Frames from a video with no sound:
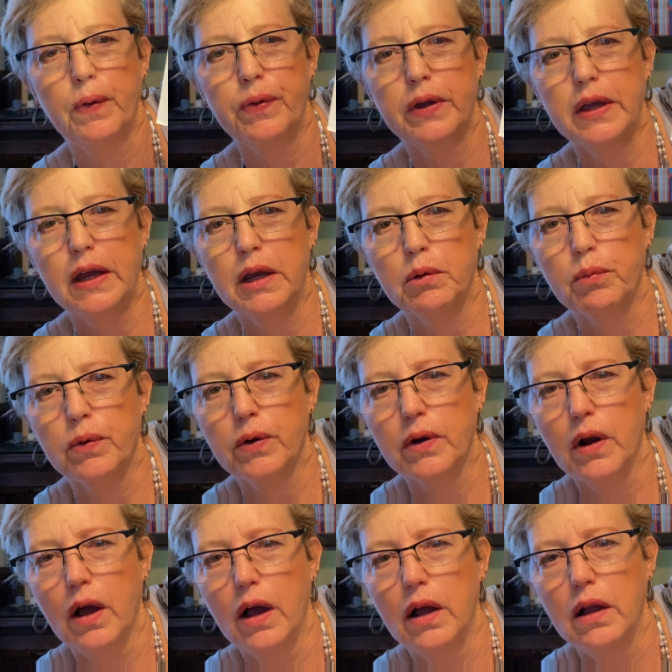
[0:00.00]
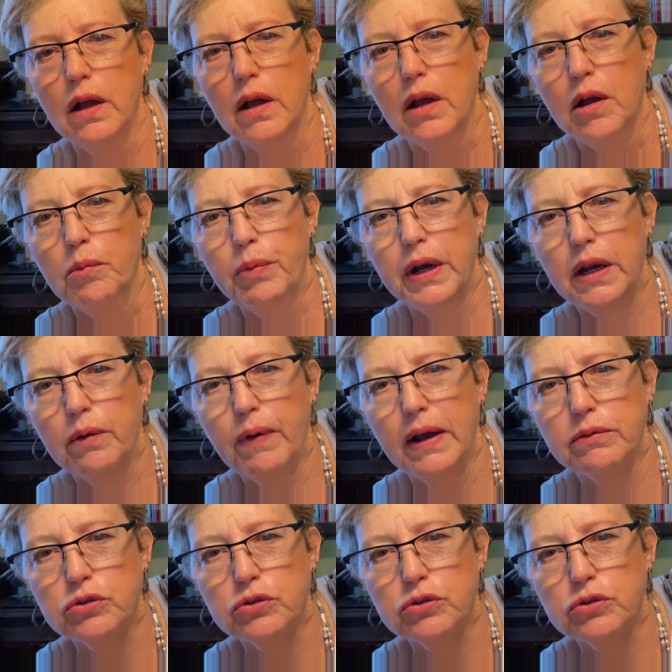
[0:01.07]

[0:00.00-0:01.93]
on the camera or not. But anyway,